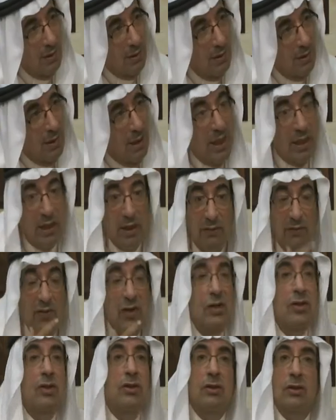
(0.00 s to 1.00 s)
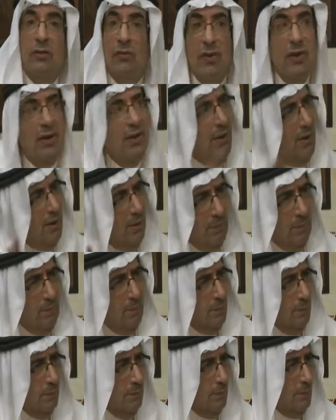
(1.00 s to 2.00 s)
and the features of real Arab,
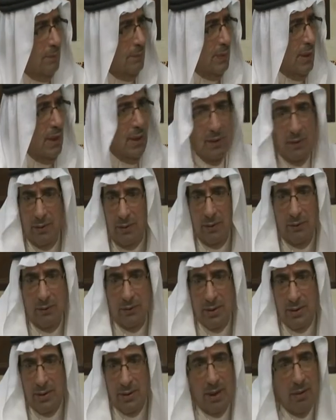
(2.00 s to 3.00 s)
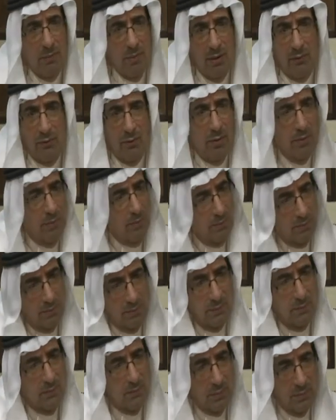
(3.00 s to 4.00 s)
like if she's coming from
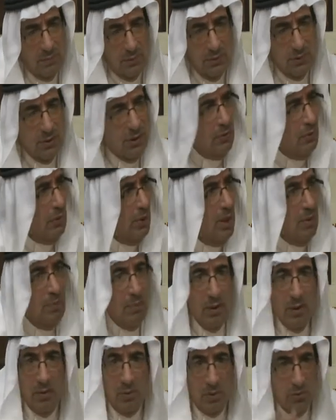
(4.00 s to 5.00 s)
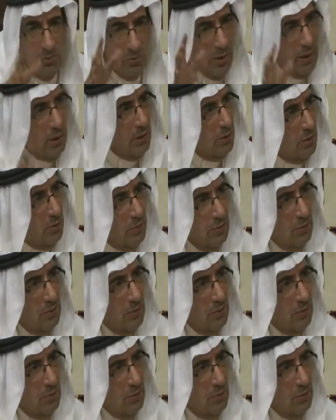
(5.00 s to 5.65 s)
Saudi Arabia or Kuwait or.